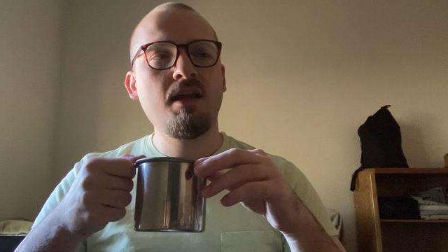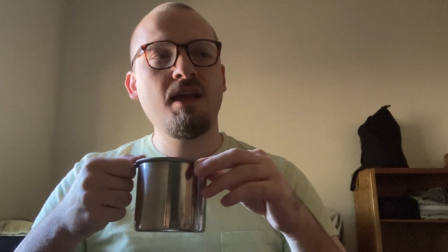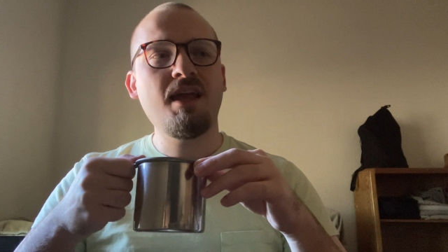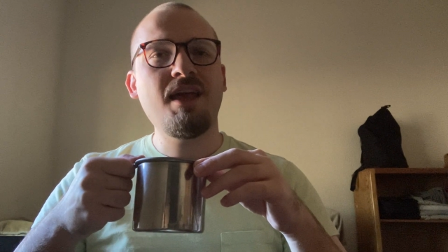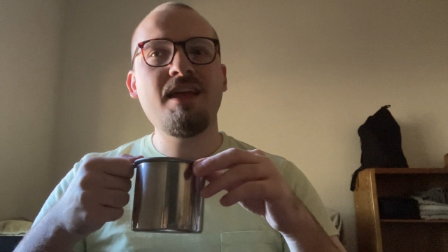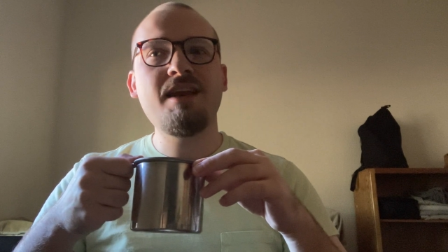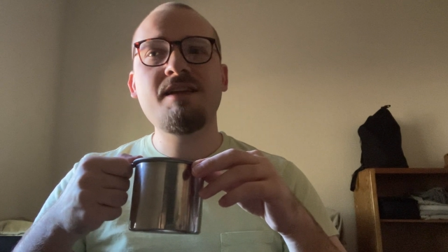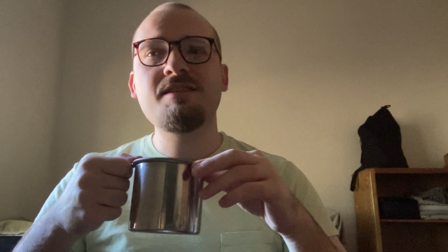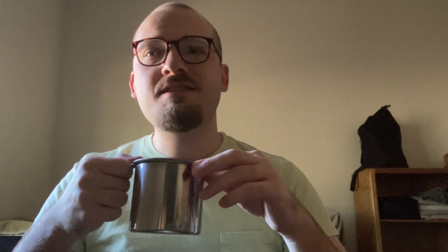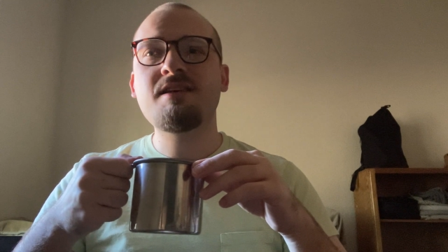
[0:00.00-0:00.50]

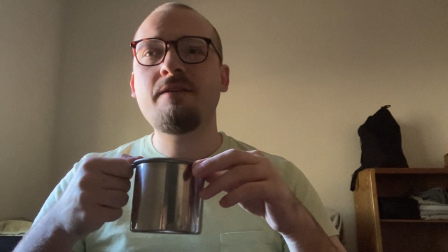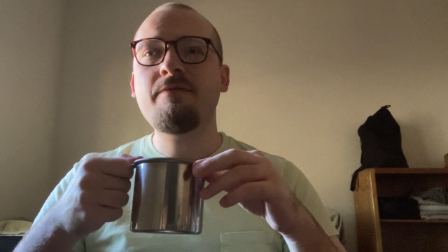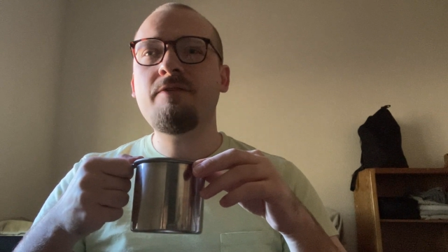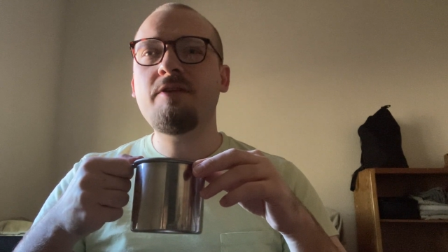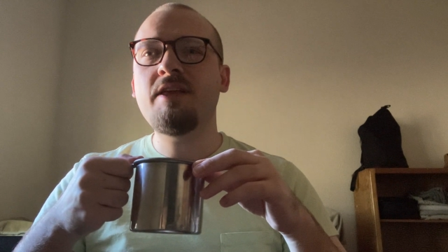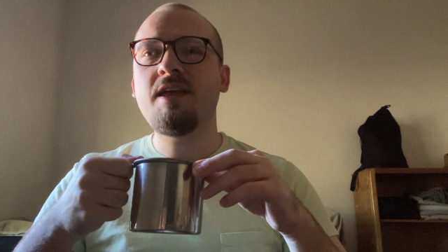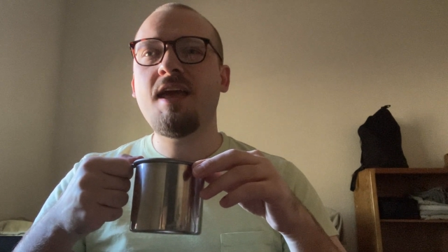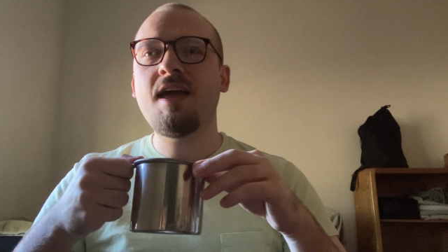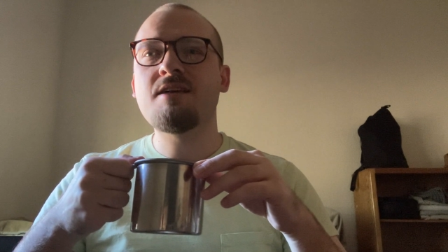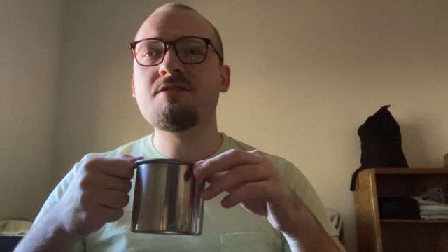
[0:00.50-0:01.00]
And it
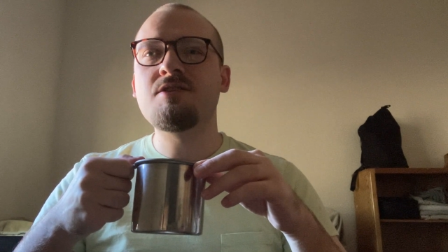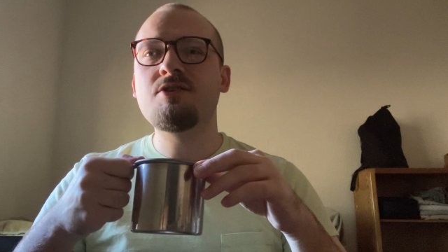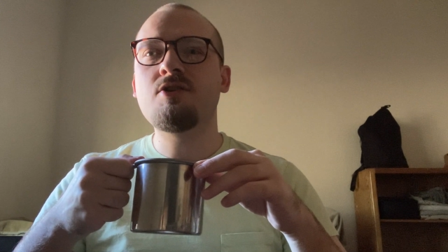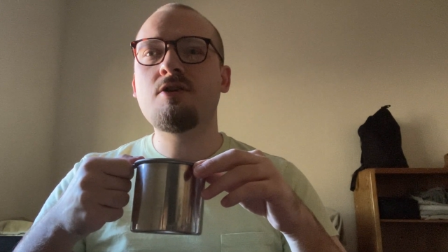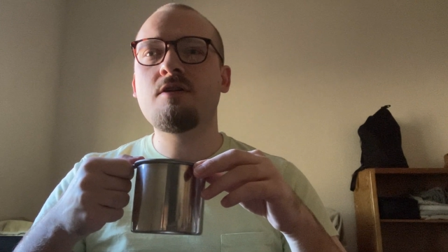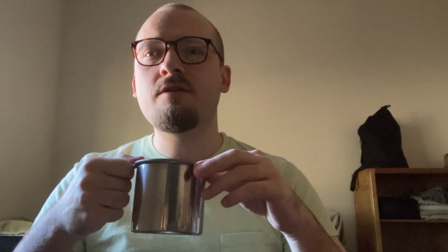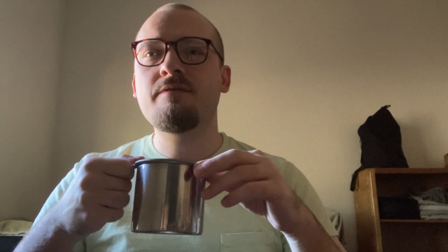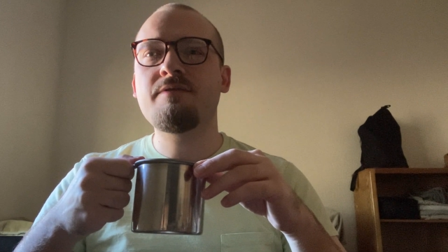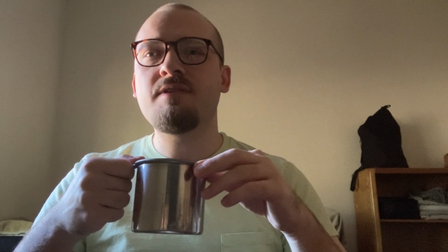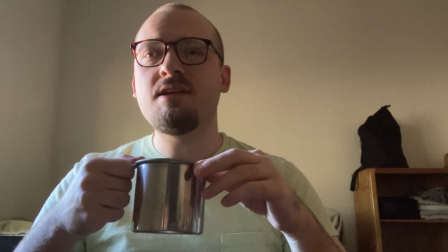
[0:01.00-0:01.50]
definitely has an
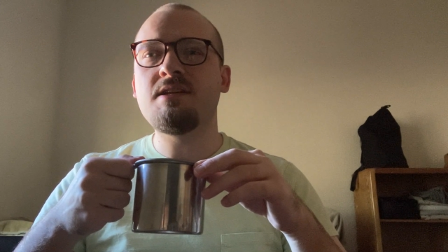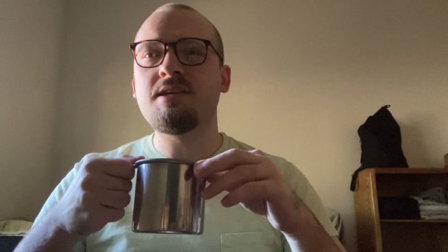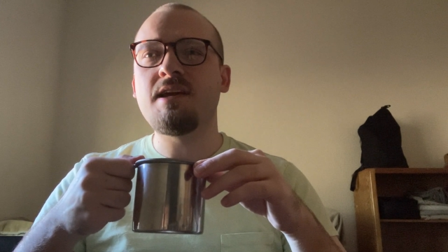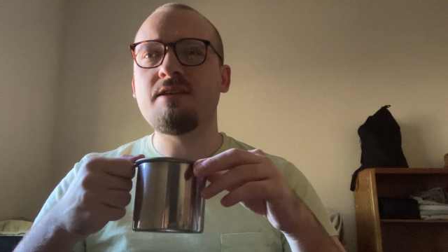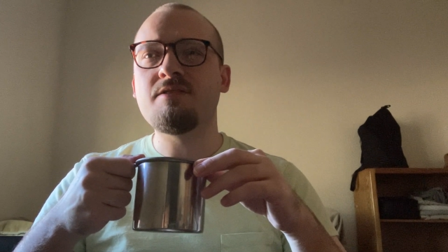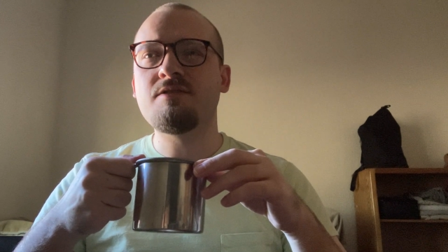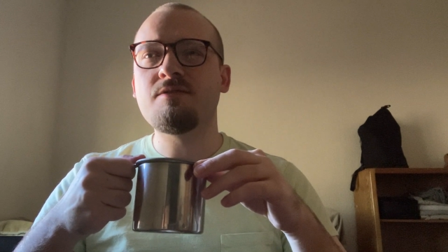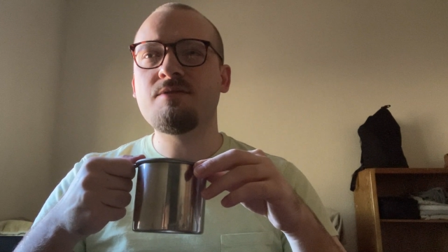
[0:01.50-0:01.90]
earthy taste.